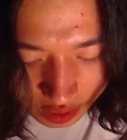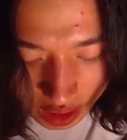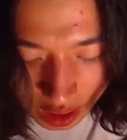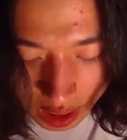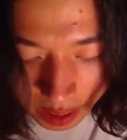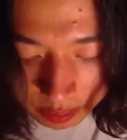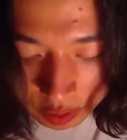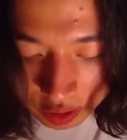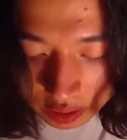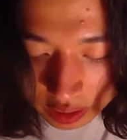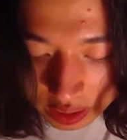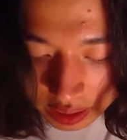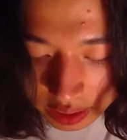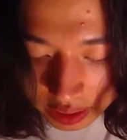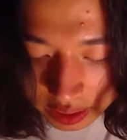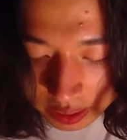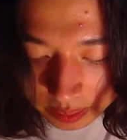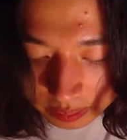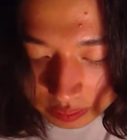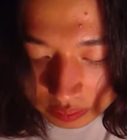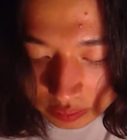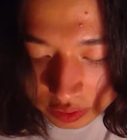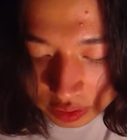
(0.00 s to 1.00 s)
I'm not
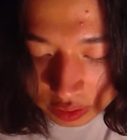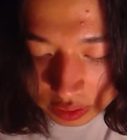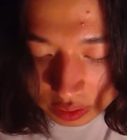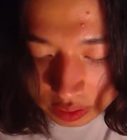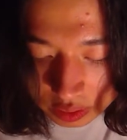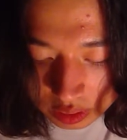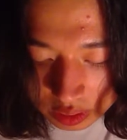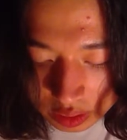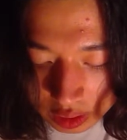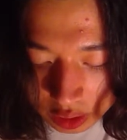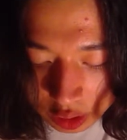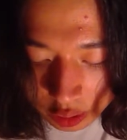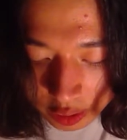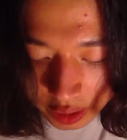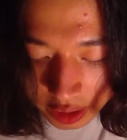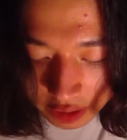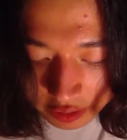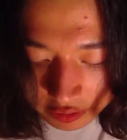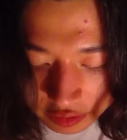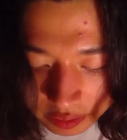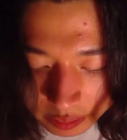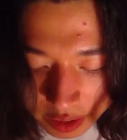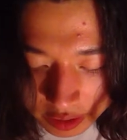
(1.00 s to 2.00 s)
like
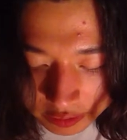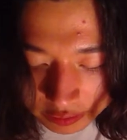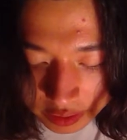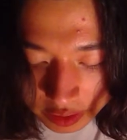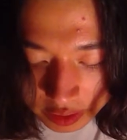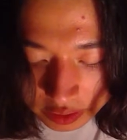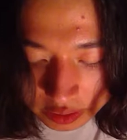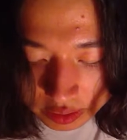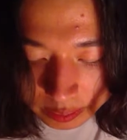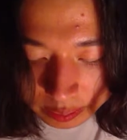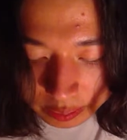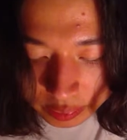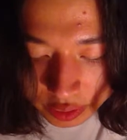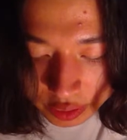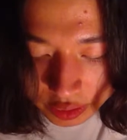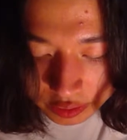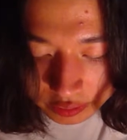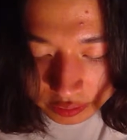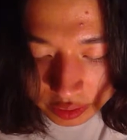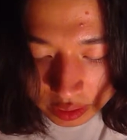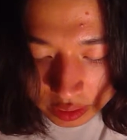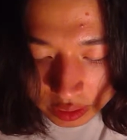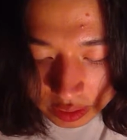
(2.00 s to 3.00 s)
looking for my father's
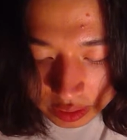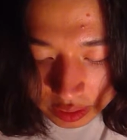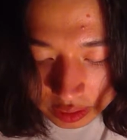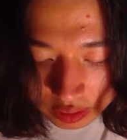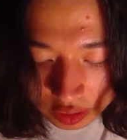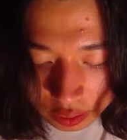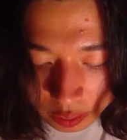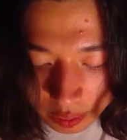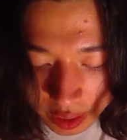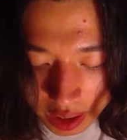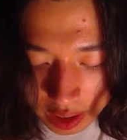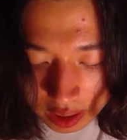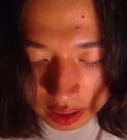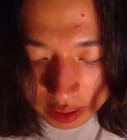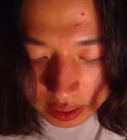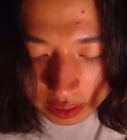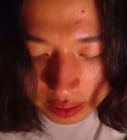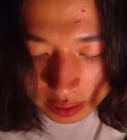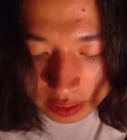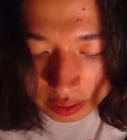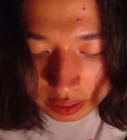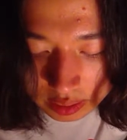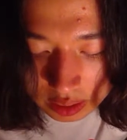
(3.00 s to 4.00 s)
approval in the way I
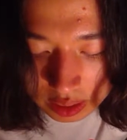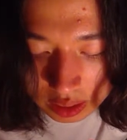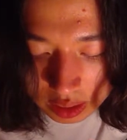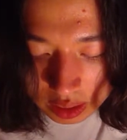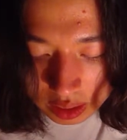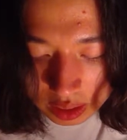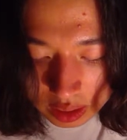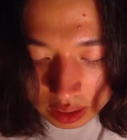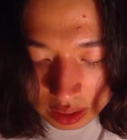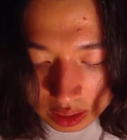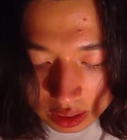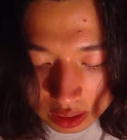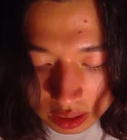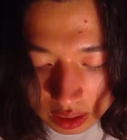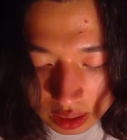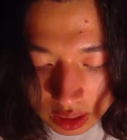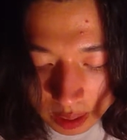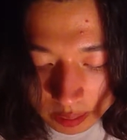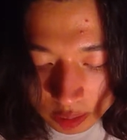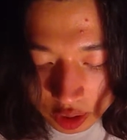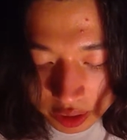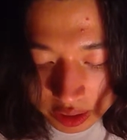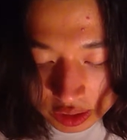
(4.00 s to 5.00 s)
look.
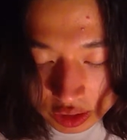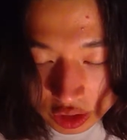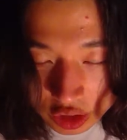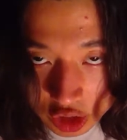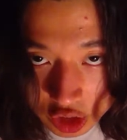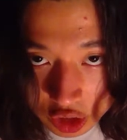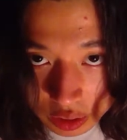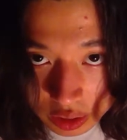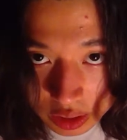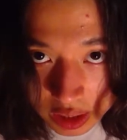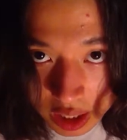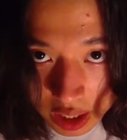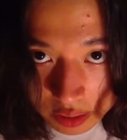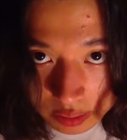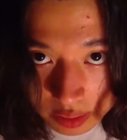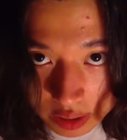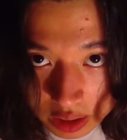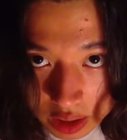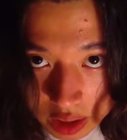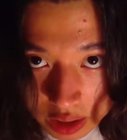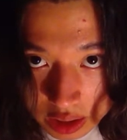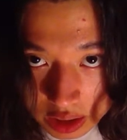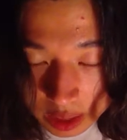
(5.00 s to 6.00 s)
I'm not insecure in that
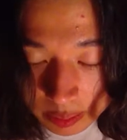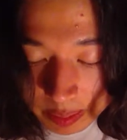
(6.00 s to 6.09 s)
regard.